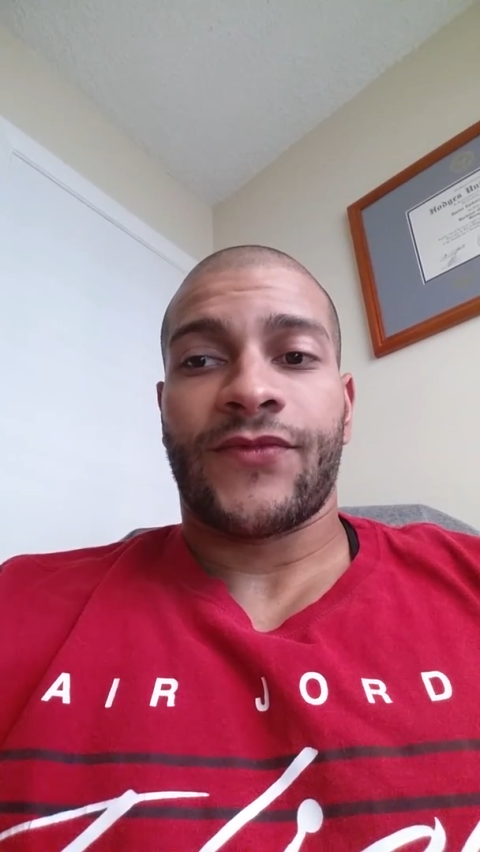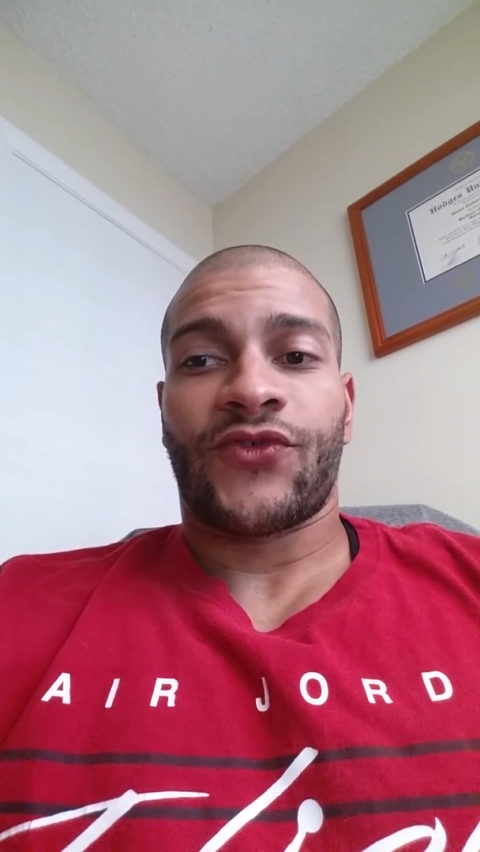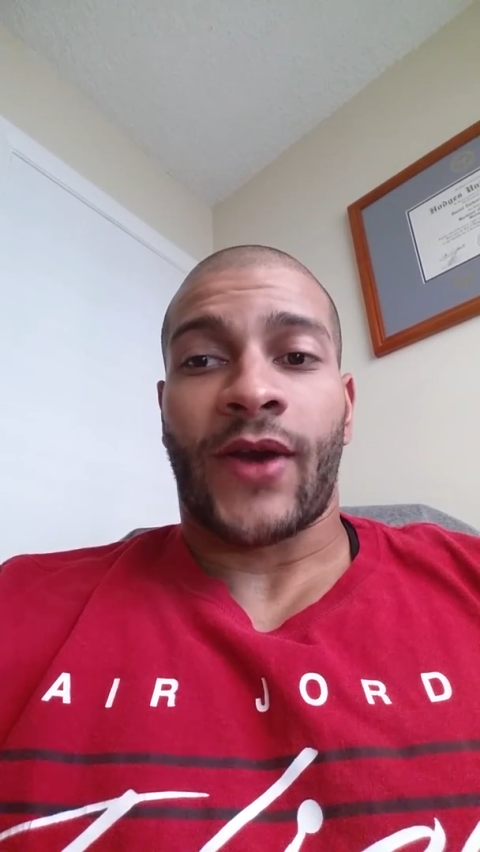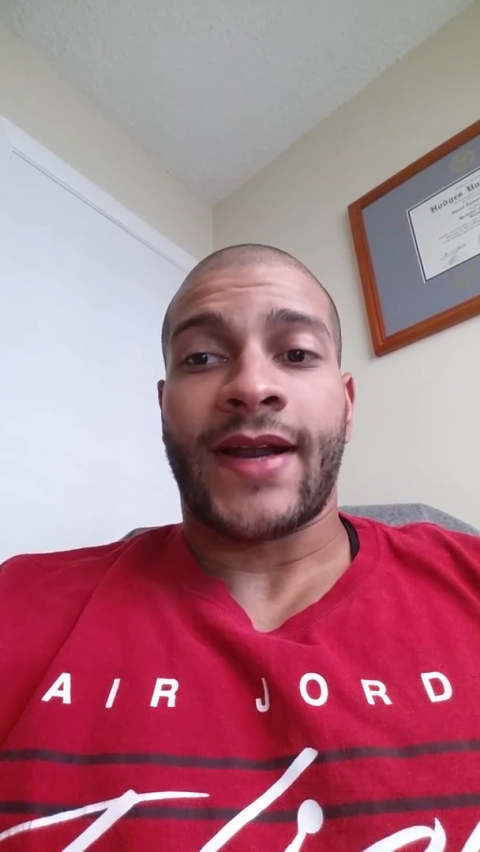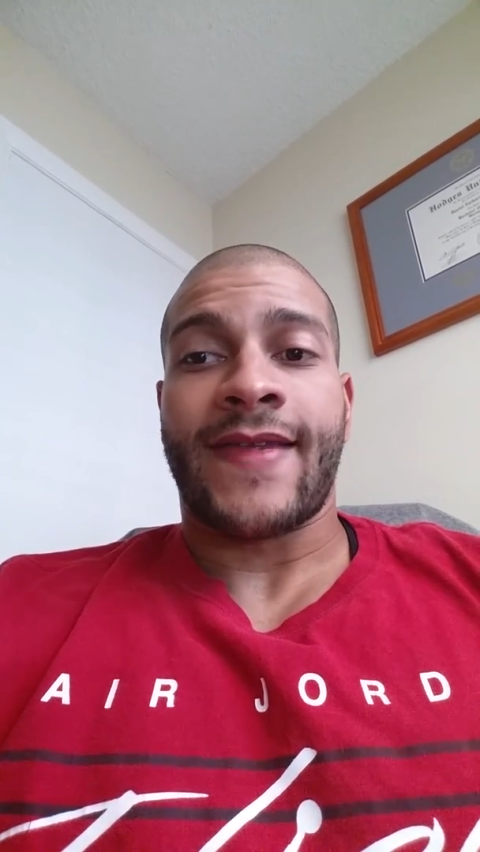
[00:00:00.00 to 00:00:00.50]

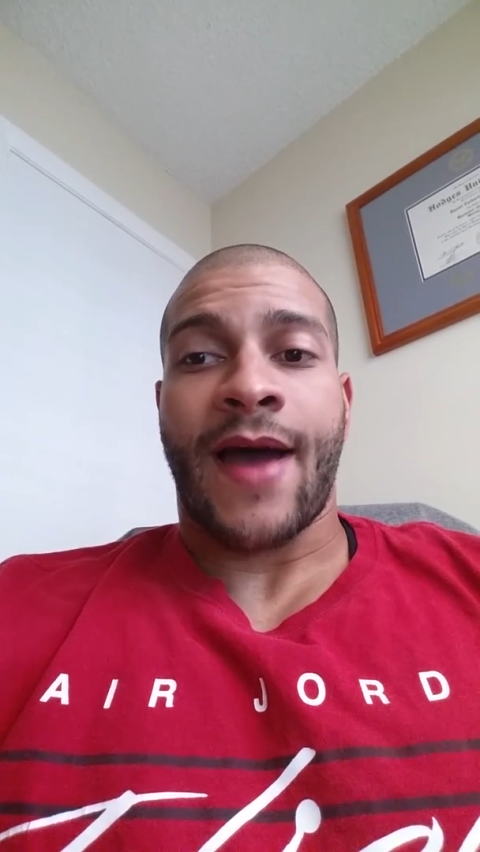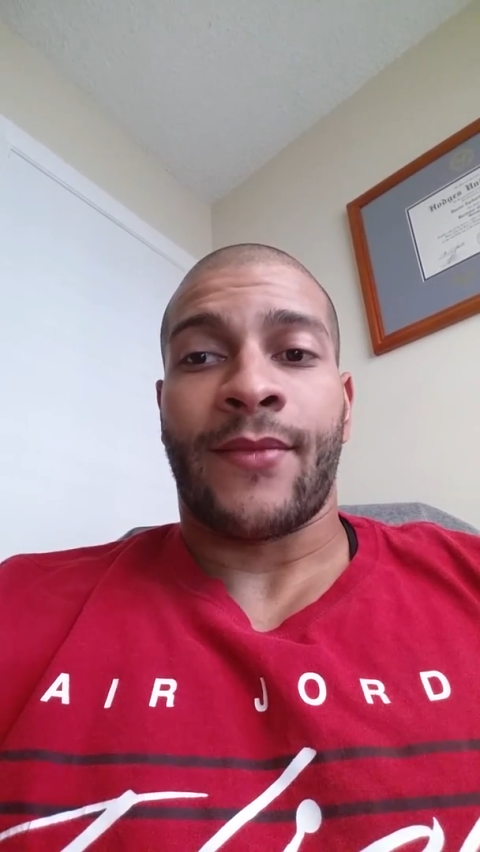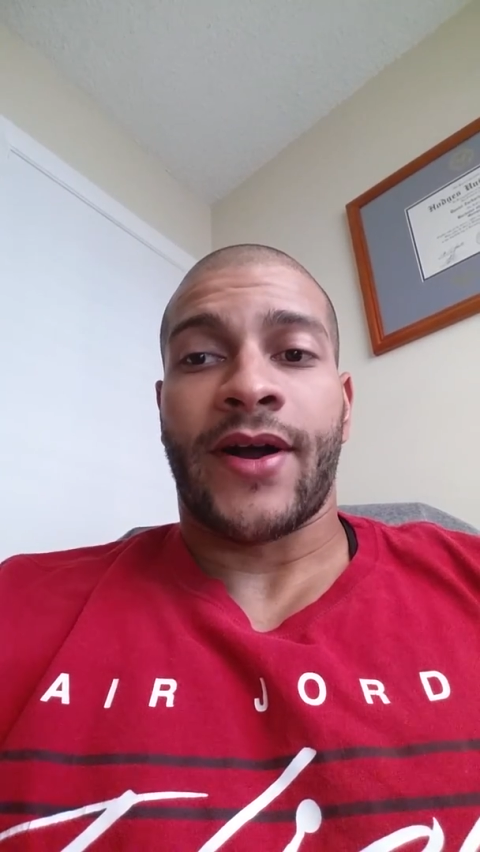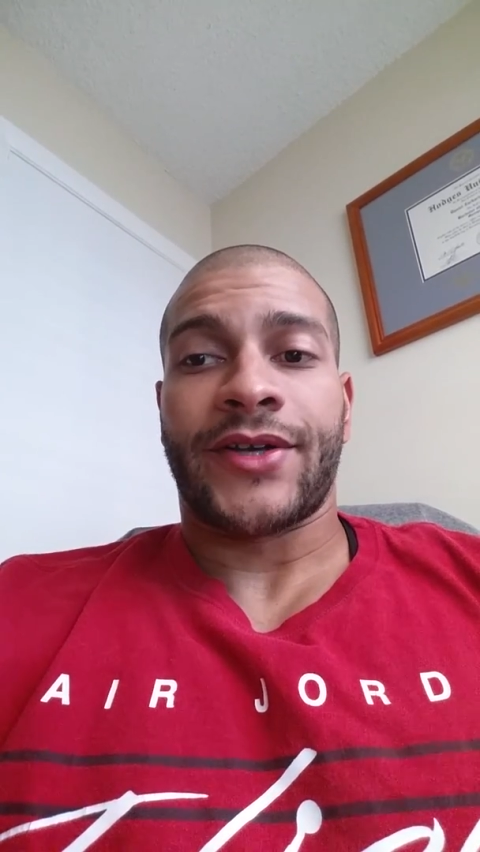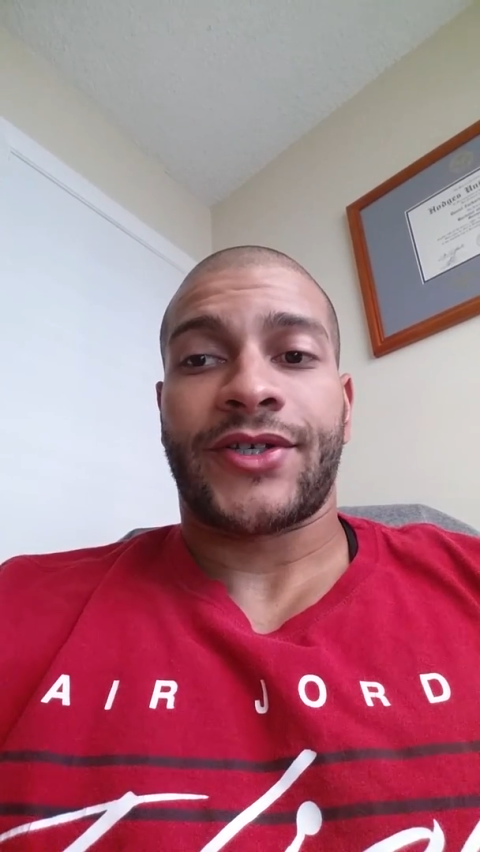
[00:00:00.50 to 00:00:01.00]
Training that
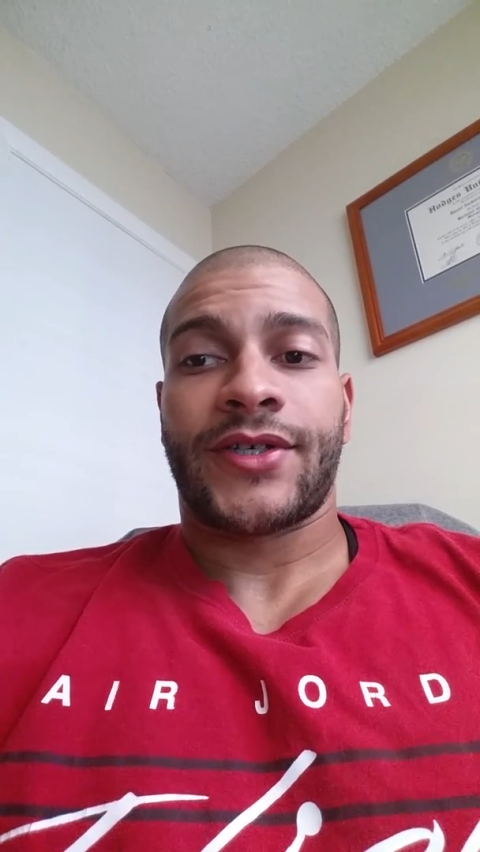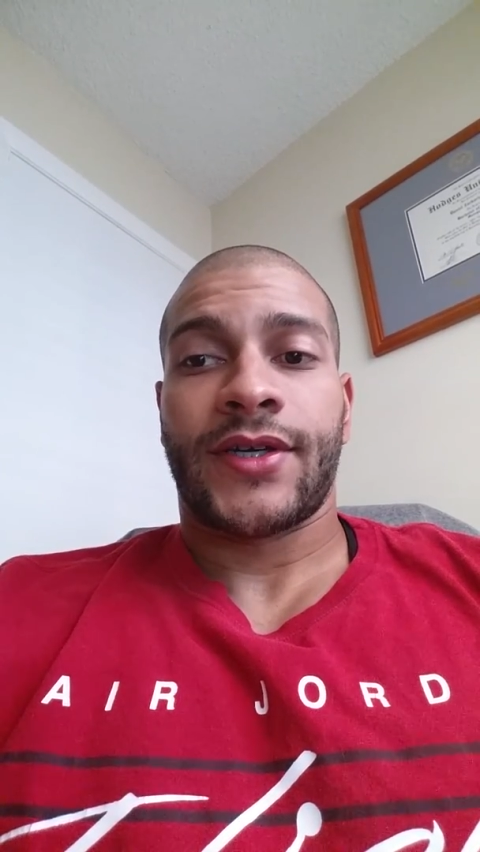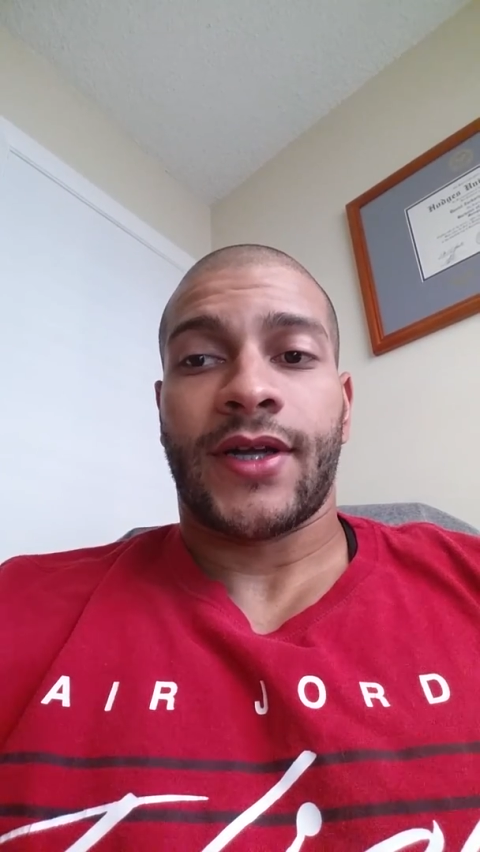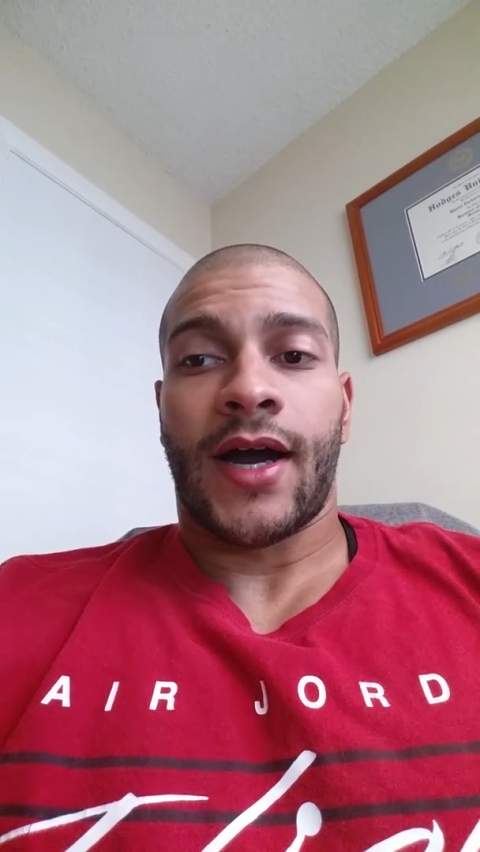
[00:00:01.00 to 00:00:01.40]
much